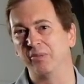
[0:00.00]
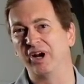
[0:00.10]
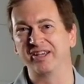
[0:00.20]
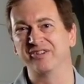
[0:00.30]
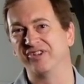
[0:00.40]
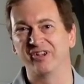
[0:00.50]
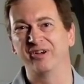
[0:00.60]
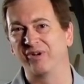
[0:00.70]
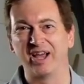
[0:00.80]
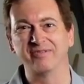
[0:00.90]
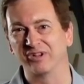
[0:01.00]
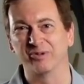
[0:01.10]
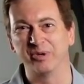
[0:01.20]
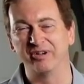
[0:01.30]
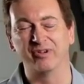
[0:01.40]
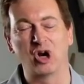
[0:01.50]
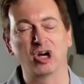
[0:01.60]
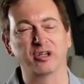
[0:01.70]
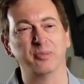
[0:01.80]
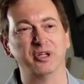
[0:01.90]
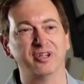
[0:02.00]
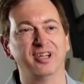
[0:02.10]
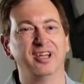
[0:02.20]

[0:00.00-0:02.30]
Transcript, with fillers: but I could tell they were having a little bit of an argument.